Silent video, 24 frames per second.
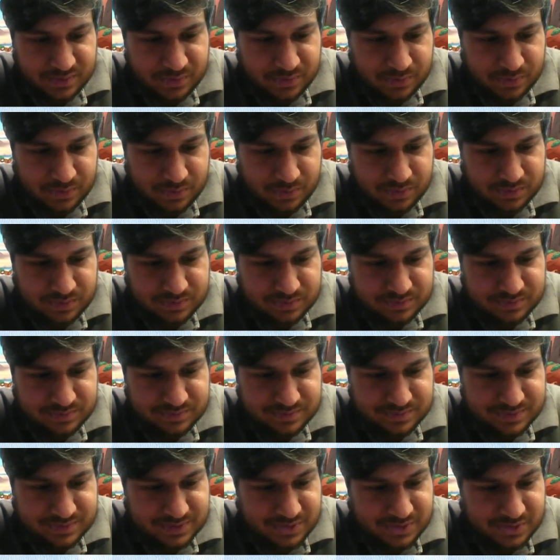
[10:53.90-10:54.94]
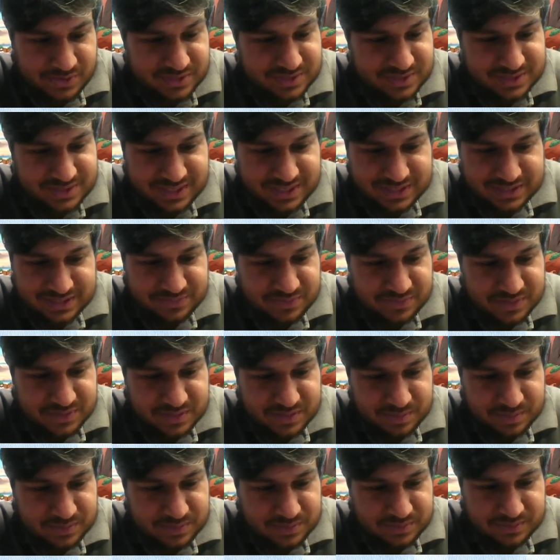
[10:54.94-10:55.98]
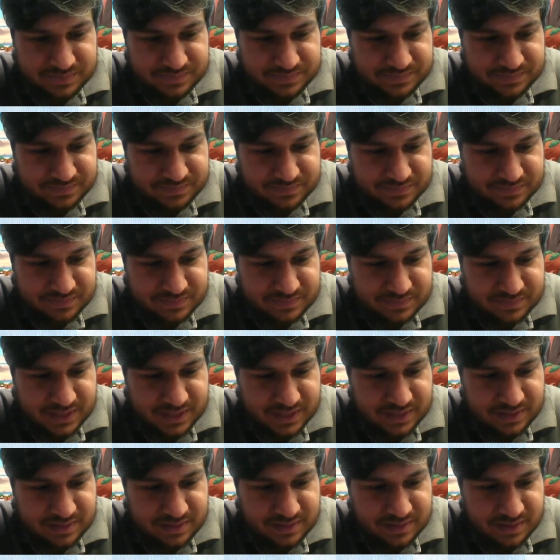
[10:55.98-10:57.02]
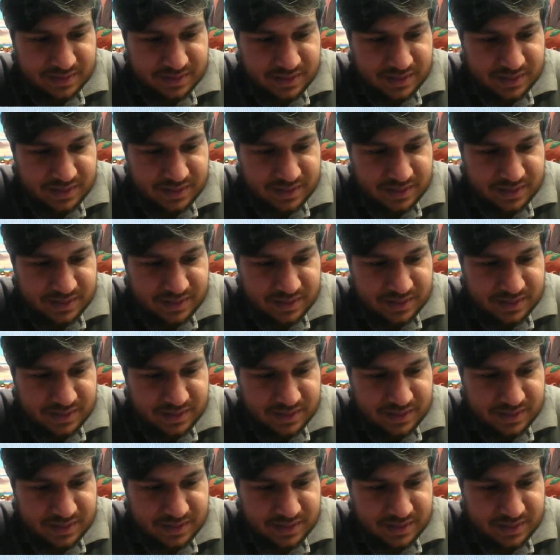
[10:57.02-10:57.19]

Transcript: Oh, good stats for a support again.